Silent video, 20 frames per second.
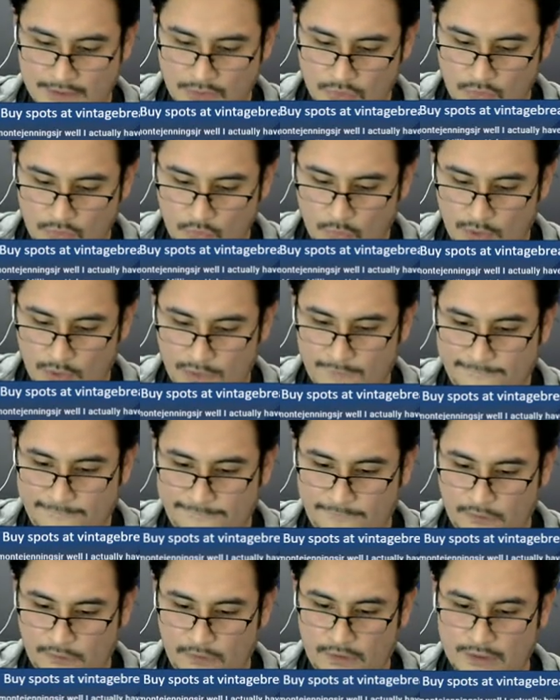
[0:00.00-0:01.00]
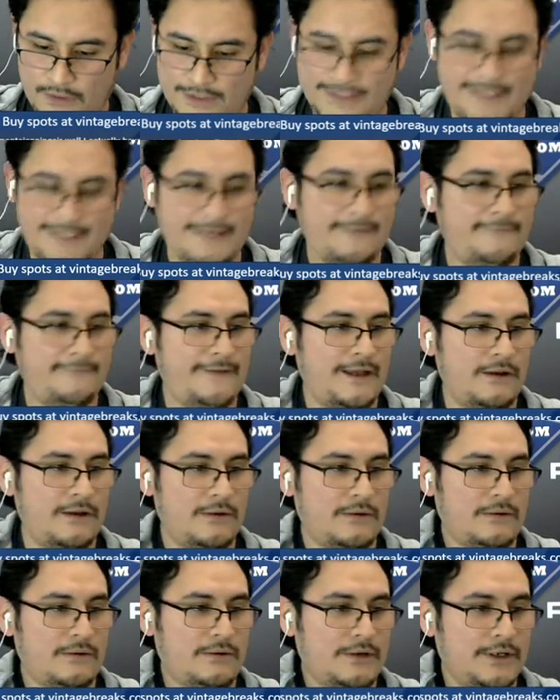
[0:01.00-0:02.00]
104, Keith Van
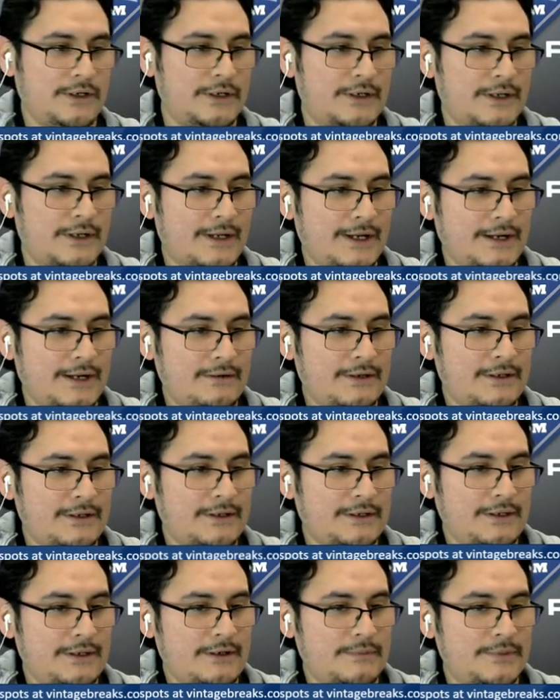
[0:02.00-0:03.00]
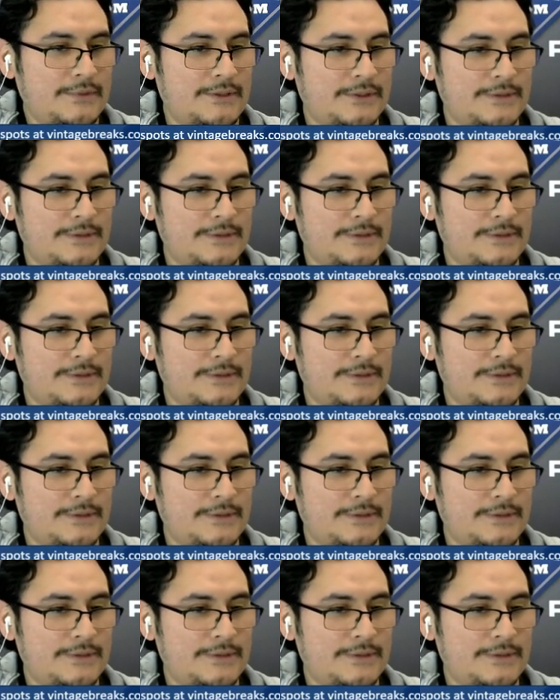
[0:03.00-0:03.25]
Horn, Eric Neerman.